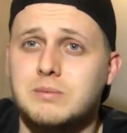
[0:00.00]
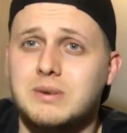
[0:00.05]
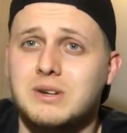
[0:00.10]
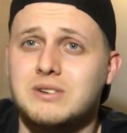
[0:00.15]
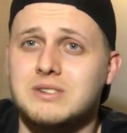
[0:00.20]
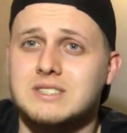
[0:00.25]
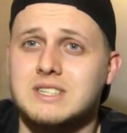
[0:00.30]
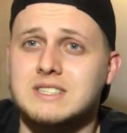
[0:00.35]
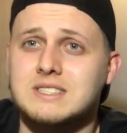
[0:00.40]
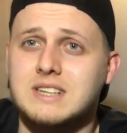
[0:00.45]

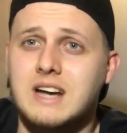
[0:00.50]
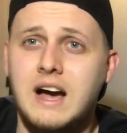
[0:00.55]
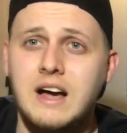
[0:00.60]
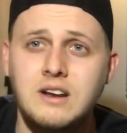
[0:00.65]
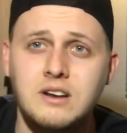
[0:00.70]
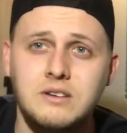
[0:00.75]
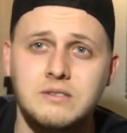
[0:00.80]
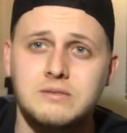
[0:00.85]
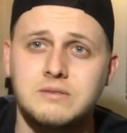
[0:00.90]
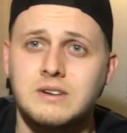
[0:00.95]
Because this
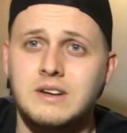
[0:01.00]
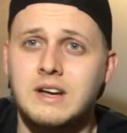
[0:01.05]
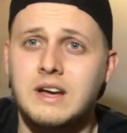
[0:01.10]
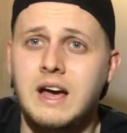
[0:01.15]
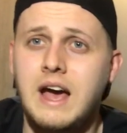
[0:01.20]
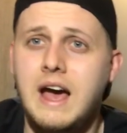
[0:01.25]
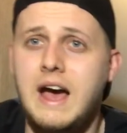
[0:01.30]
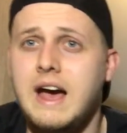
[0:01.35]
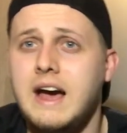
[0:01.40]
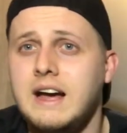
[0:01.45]
kind of
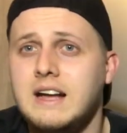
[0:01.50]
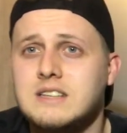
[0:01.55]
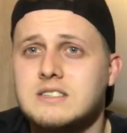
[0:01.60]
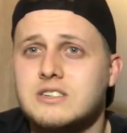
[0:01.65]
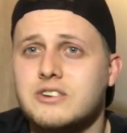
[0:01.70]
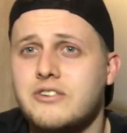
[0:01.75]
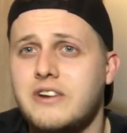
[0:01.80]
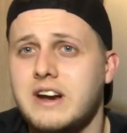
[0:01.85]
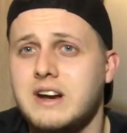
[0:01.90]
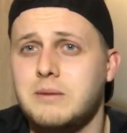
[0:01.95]
adds
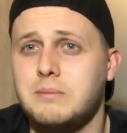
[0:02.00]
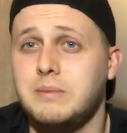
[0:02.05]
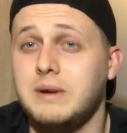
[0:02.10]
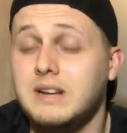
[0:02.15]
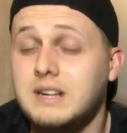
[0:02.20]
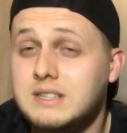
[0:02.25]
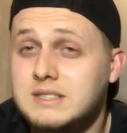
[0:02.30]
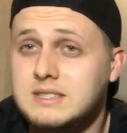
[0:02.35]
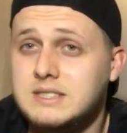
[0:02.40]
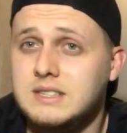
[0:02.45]

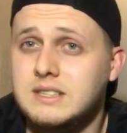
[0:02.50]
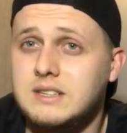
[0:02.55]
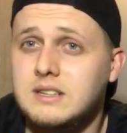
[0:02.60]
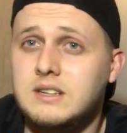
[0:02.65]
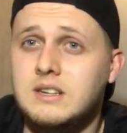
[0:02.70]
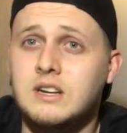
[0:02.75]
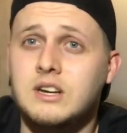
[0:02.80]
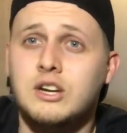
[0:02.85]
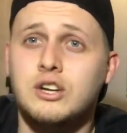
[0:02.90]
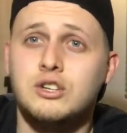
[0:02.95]
credibility